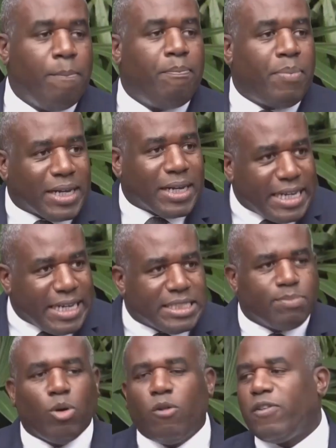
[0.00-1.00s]
but it is
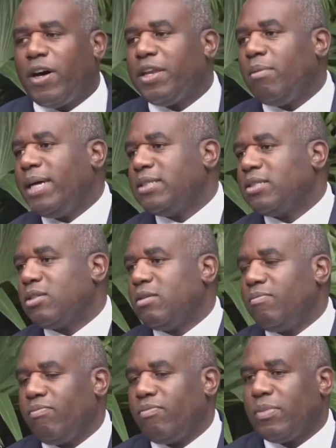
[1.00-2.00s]
more fundamental.
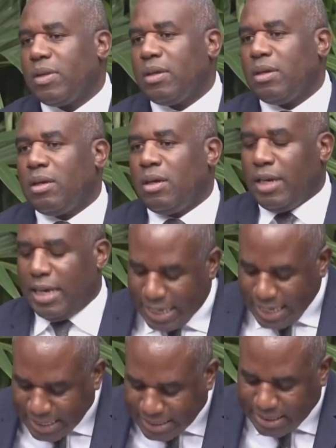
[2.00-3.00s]
It
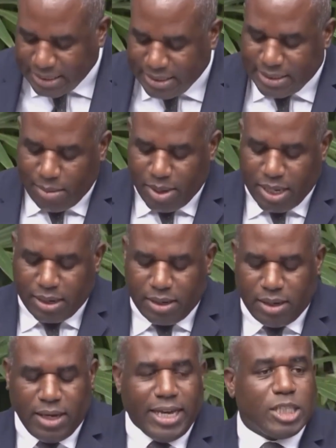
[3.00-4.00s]
is systemic.
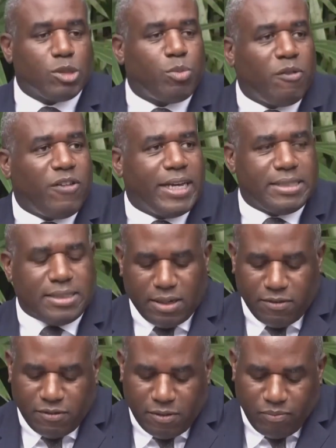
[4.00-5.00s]
It's pervasive
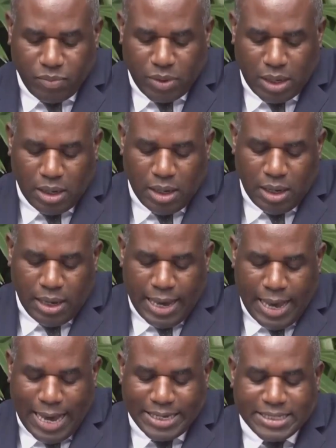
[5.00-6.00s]

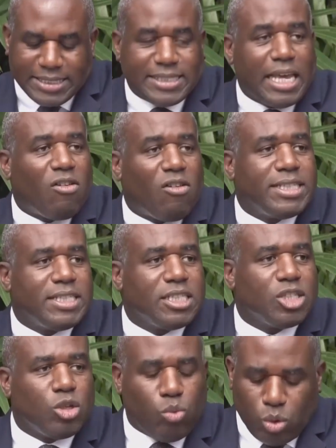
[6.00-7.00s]
and accelerating
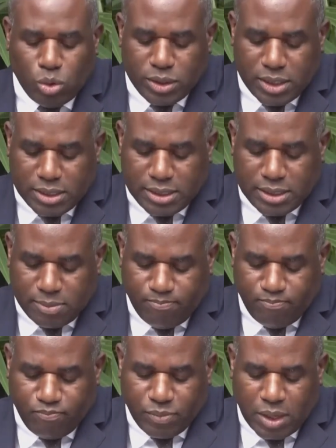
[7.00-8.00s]
towards us
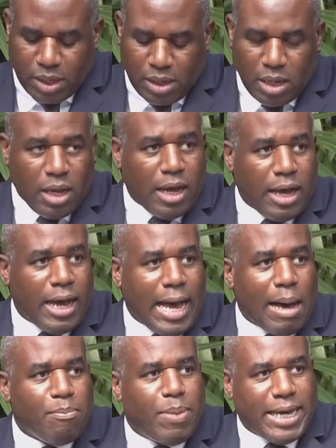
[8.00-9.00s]

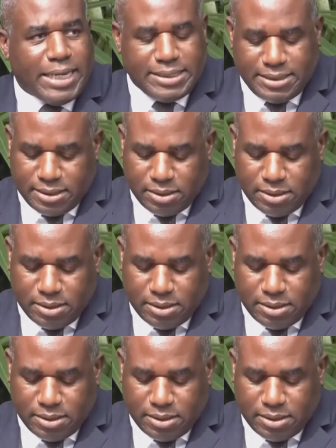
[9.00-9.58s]
at pace.